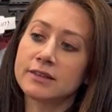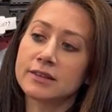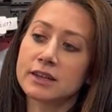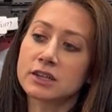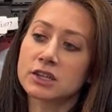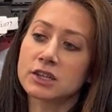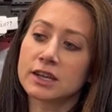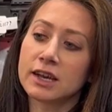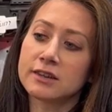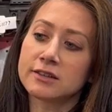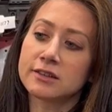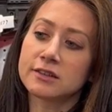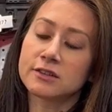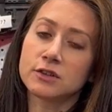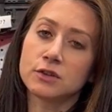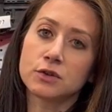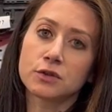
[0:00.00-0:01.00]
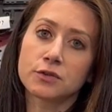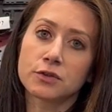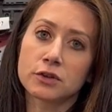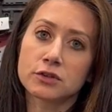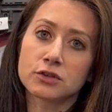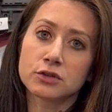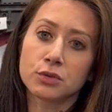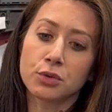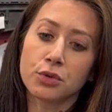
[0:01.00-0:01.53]
essentially has this
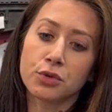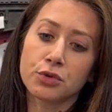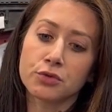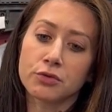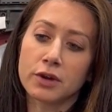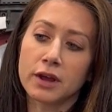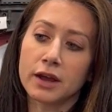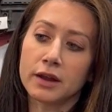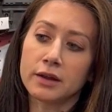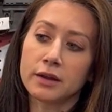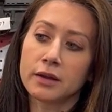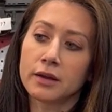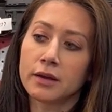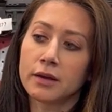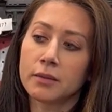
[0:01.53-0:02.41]
universal thread